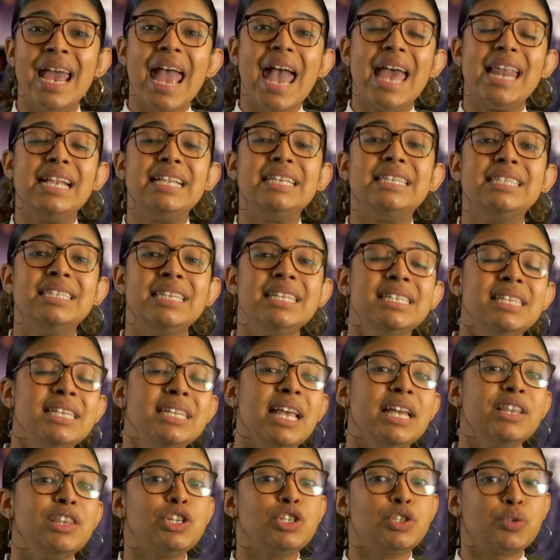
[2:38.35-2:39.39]
and insisted
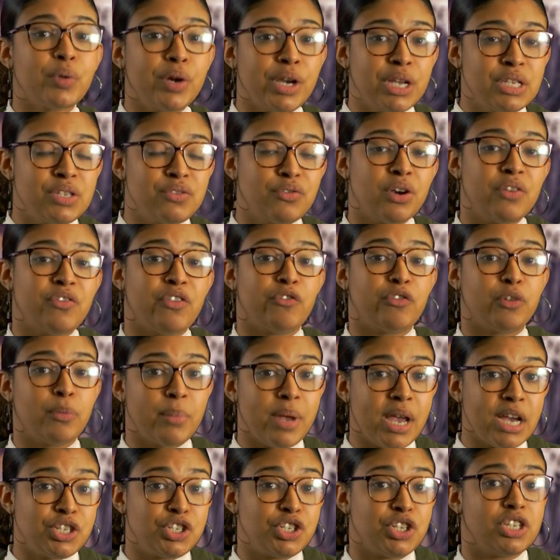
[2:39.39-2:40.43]
that the transfer of
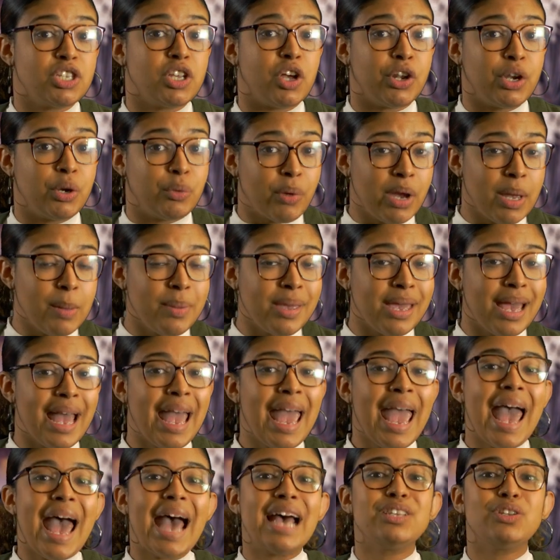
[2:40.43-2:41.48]
information to Saudi Arabia
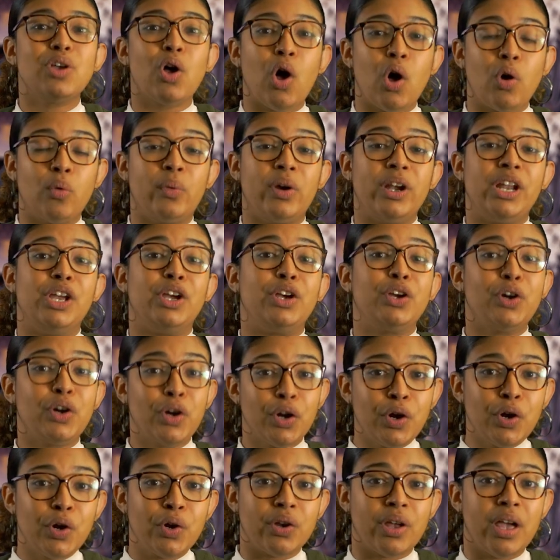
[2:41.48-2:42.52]
has already
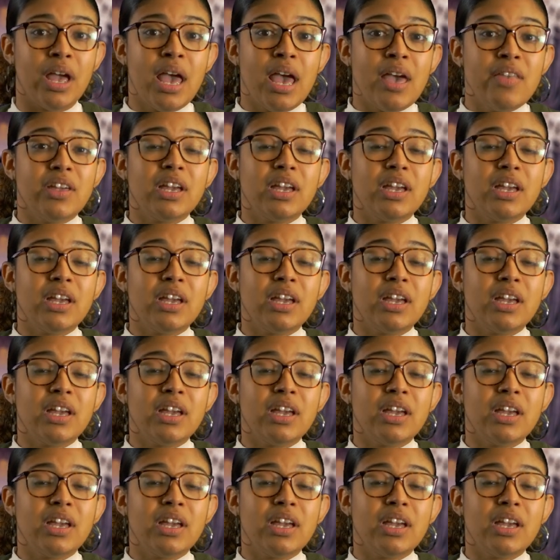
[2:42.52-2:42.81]
occurred.